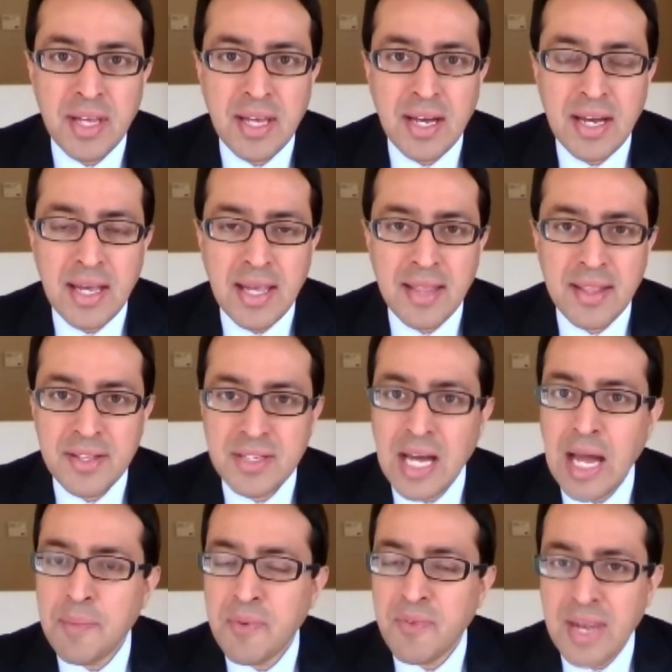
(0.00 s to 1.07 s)
uh, in the
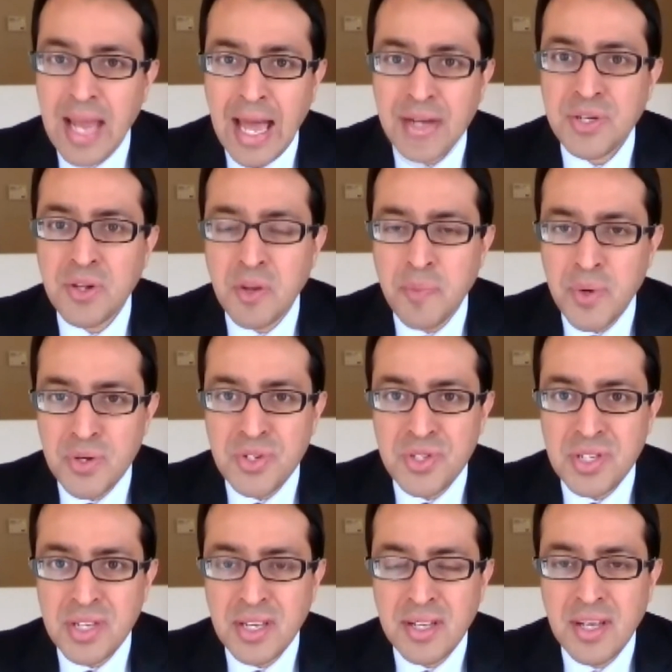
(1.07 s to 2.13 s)
time of a national emergency.